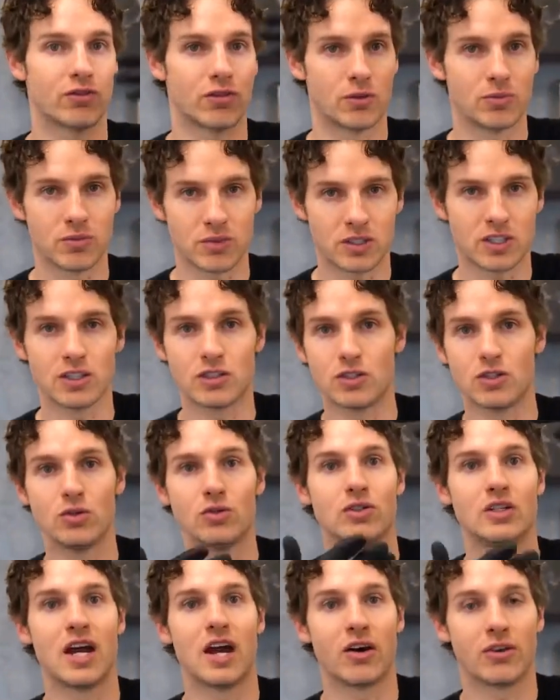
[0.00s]
from C2
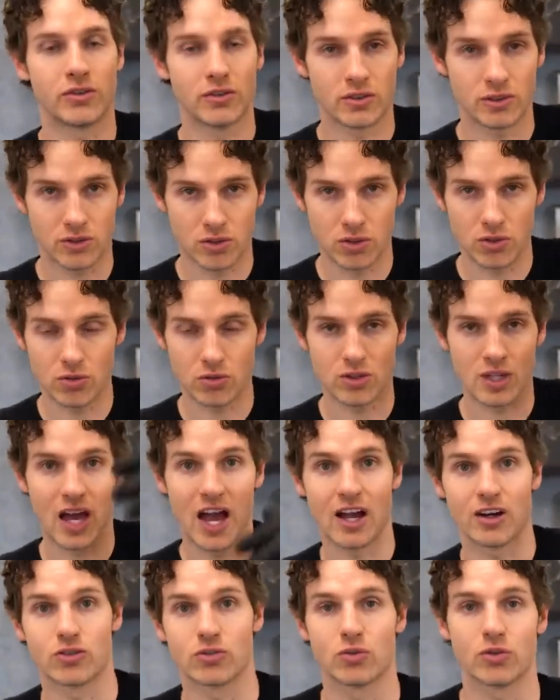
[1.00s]
down to the
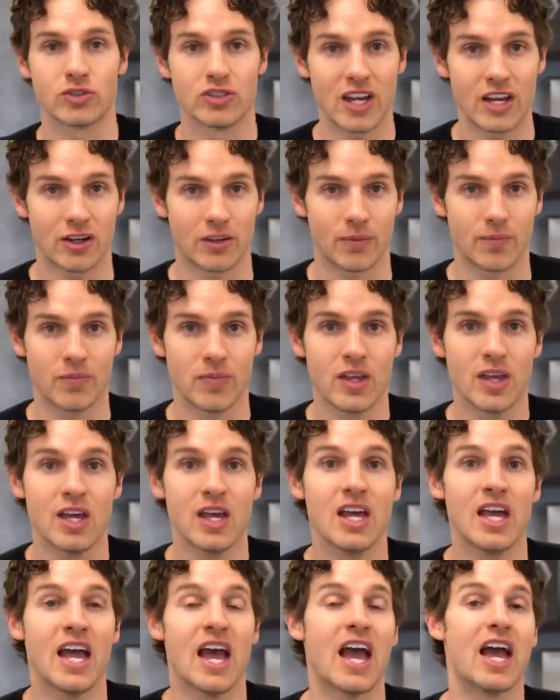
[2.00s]
actual sacrum.
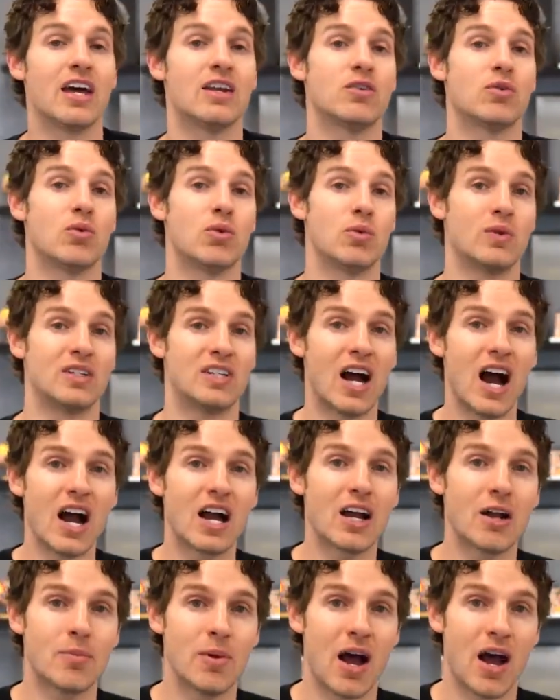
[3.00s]
And when we talk
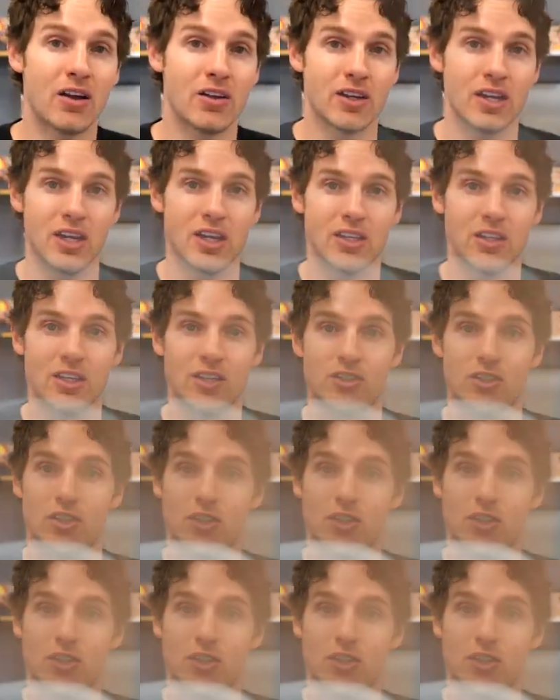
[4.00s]
about this